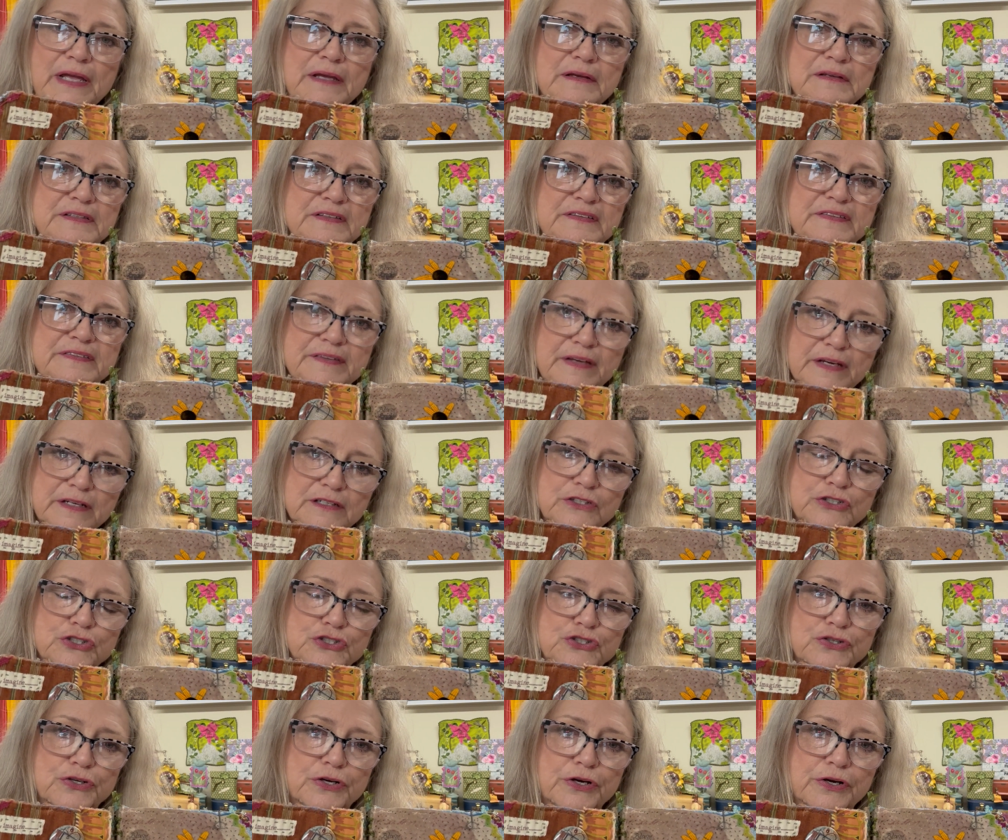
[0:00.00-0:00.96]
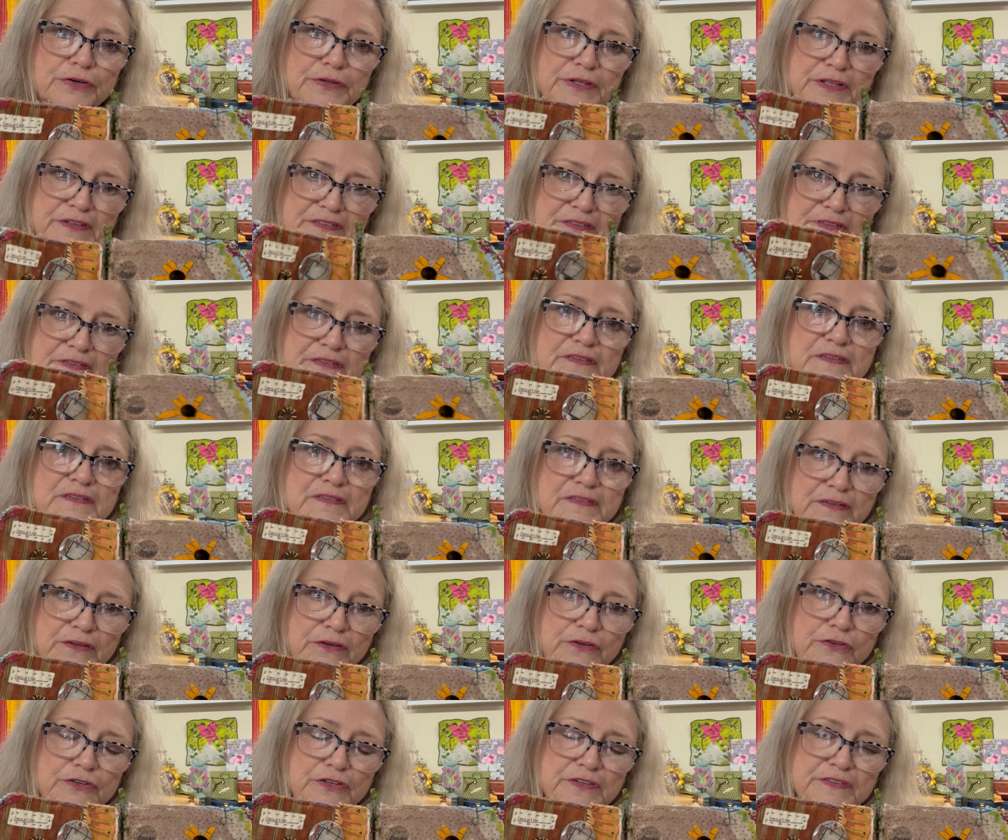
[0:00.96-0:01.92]
signature. This is
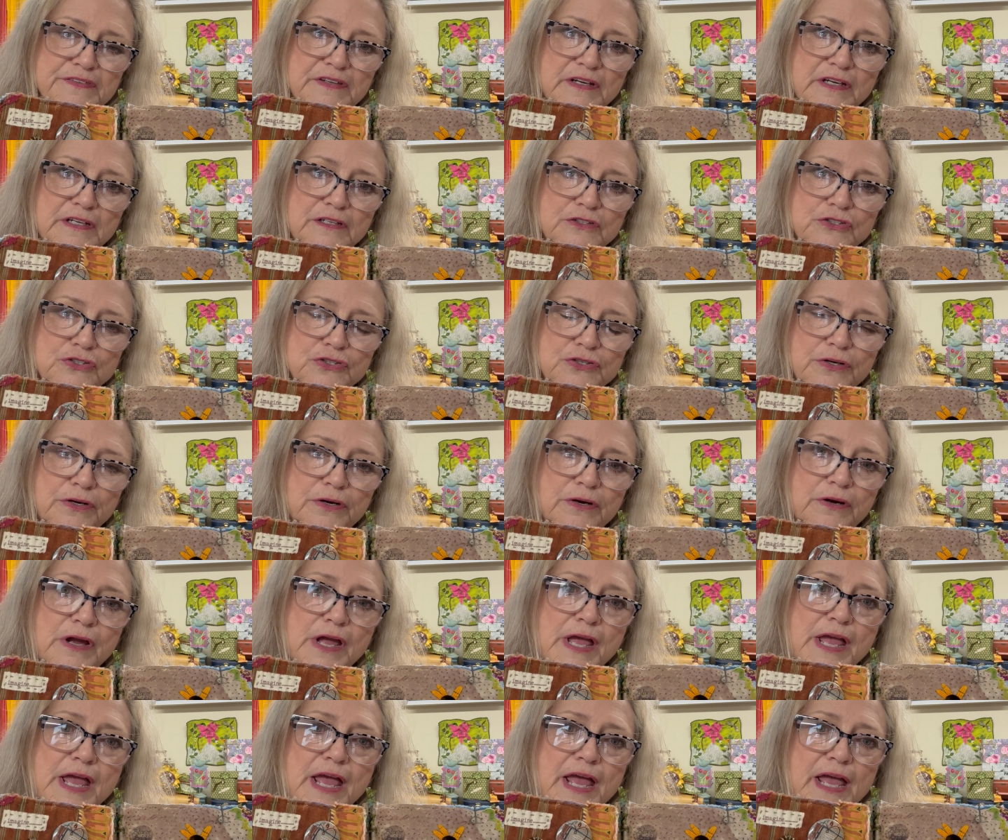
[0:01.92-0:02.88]
considered a signature.